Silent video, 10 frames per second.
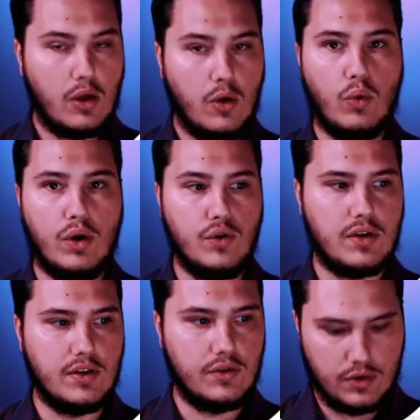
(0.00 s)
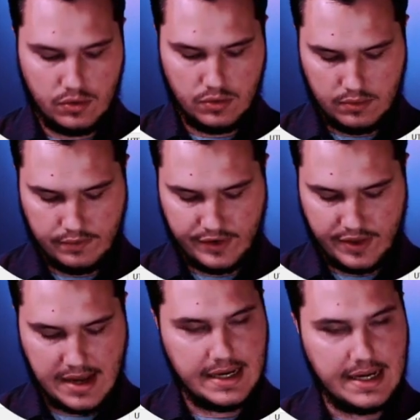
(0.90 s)
What you can do for
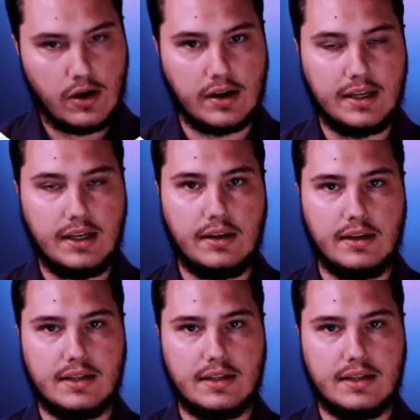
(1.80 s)
that E-R-E,